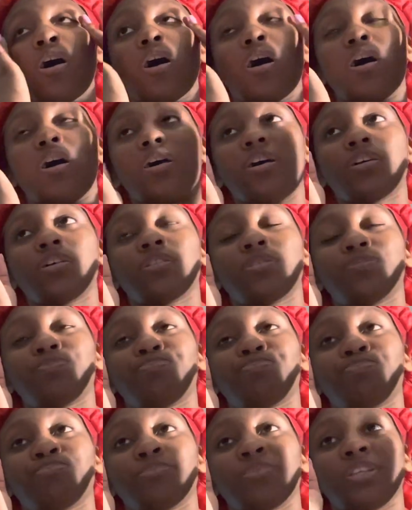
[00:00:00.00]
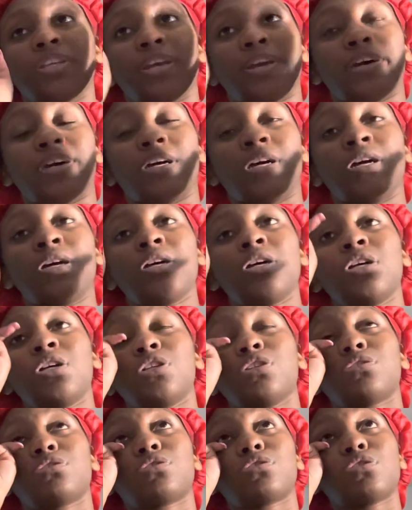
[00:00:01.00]
Um yeah.
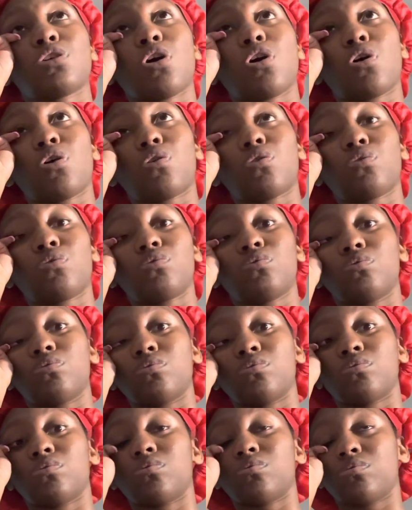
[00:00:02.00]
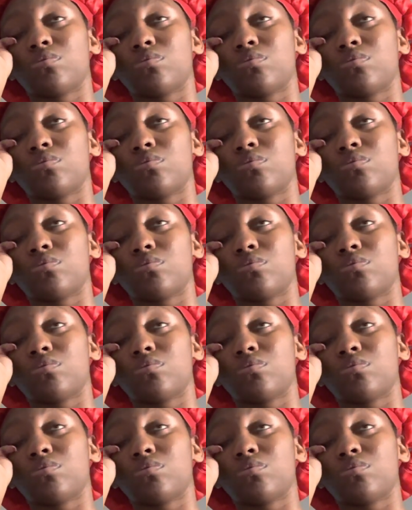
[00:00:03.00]
So